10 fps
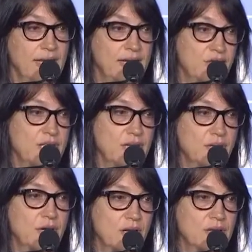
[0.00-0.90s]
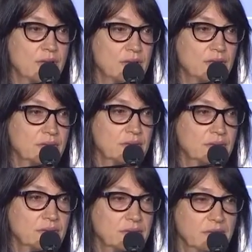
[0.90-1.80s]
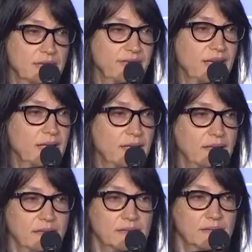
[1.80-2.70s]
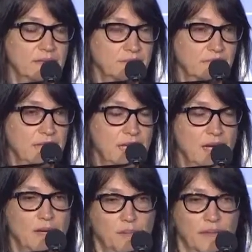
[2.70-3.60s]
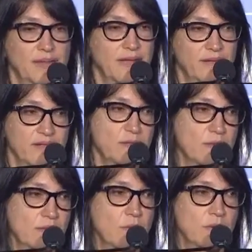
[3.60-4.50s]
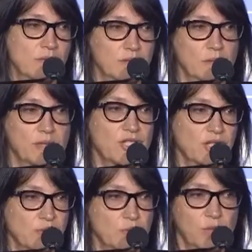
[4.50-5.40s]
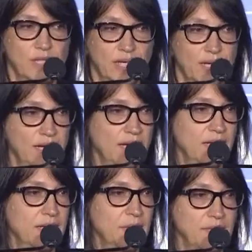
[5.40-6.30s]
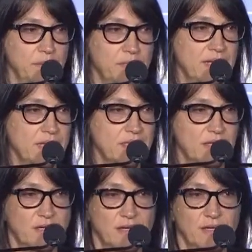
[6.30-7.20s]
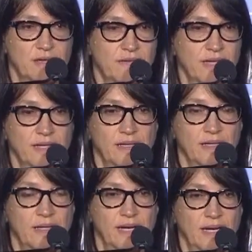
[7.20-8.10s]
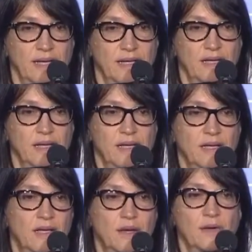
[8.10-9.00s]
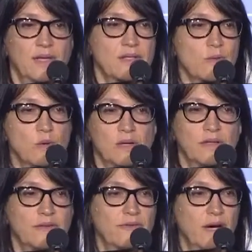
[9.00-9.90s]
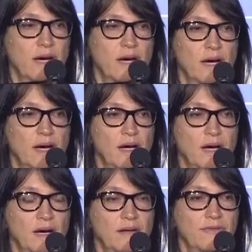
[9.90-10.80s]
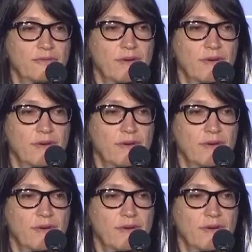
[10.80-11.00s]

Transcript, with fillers: N G O go, leave Haiti. But then there's the real world where children would die and people might starve, and, and you know, there's a world of, uh, of